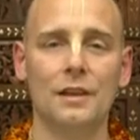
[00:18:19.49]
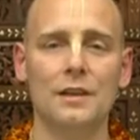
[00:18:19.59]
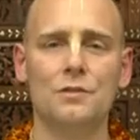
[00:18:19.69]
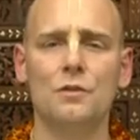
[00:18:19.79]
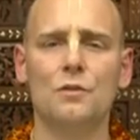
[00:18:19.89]

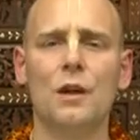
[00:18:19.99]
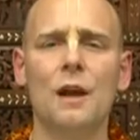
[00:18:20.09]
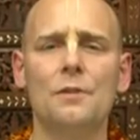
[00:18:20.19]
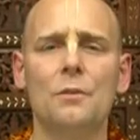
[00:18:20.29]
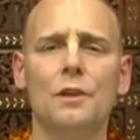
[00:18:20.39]
It's
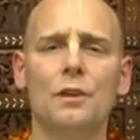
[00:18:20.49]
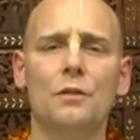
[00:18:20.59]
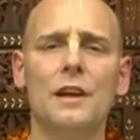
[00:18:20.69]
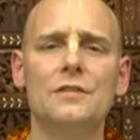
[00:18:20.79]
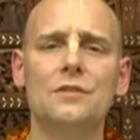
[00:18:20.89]
described that when a
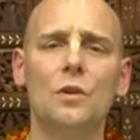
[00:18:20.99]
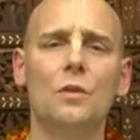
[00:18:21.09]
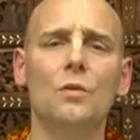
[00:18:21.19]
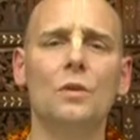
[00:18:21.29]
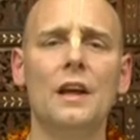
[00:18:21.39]
great
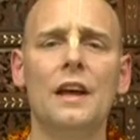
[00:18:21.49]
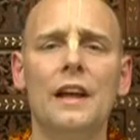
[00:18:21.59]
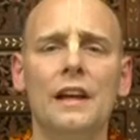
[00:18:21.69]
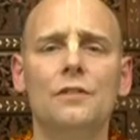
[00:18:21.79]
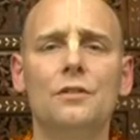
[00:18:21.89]
soul
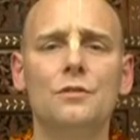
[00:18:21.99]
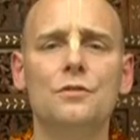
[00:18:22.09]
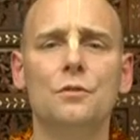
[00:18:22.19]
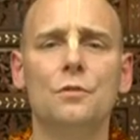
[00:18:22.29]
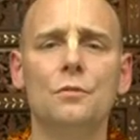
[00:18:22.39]

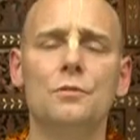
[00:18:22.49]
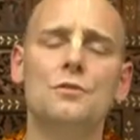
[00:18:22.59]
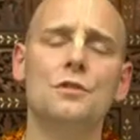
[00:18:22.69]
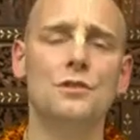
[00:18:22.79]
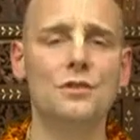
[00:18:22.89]
enters the room, you
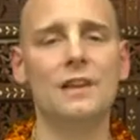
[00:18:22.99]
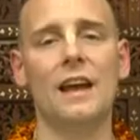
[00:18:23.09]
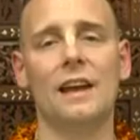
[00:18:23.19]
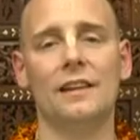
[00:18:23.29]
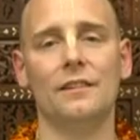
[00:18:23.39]
should
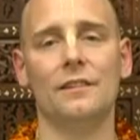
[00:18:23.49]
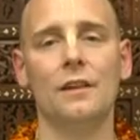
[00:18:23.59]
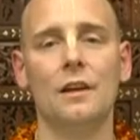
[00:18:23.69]
stand.